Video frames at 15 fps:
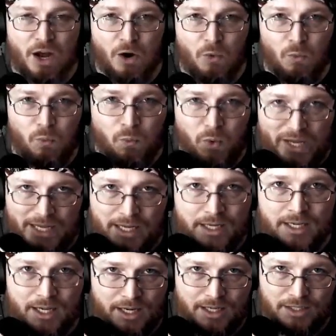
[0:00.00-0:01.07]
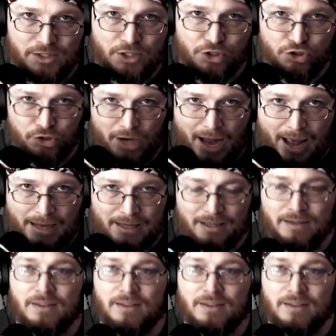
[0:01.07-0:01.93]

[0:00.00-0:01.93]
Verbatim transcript: a week to track.